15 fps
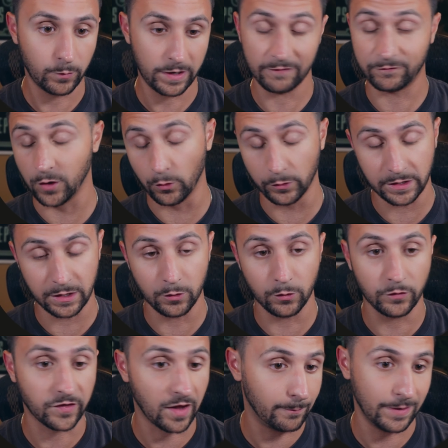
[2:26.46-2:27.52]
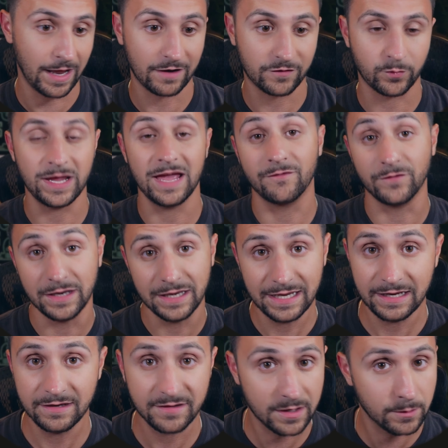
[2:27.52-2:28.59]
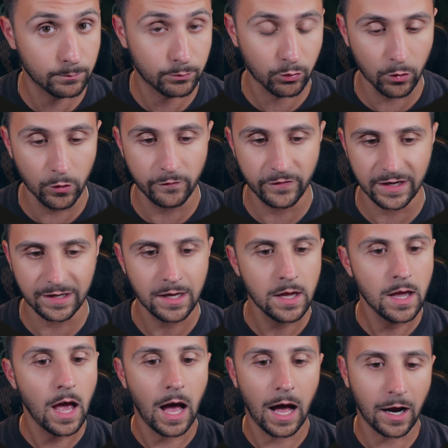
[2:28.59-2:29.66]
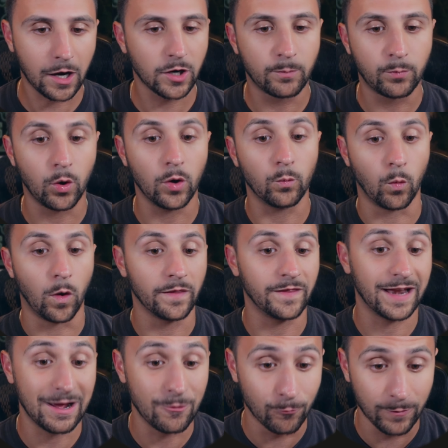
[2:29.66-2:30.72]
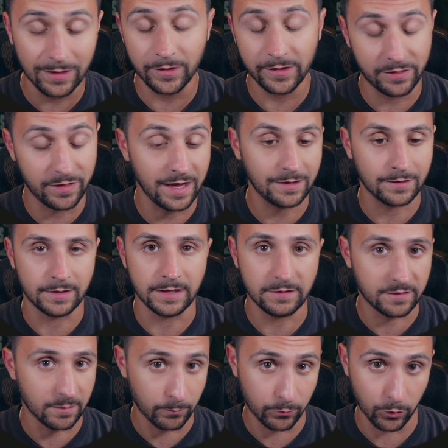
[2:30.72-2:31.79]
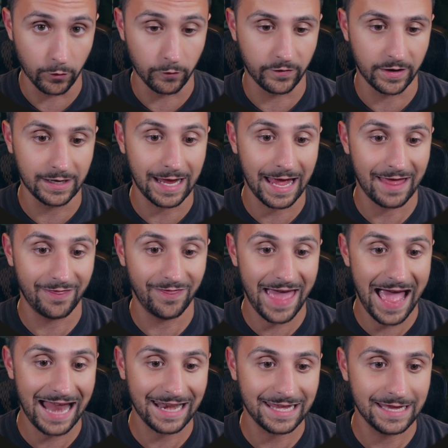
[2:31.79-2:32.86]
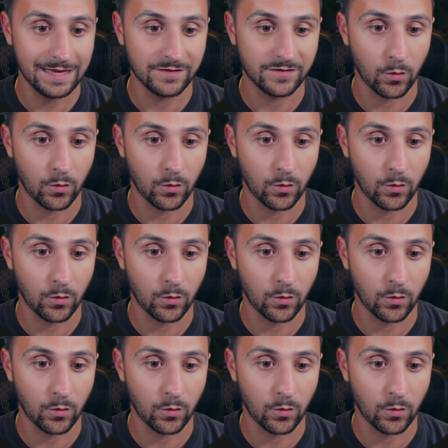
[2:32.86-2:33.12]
we have don't use. Up next, we have needs improving. I'm going to put one that I really think needs improving, and that is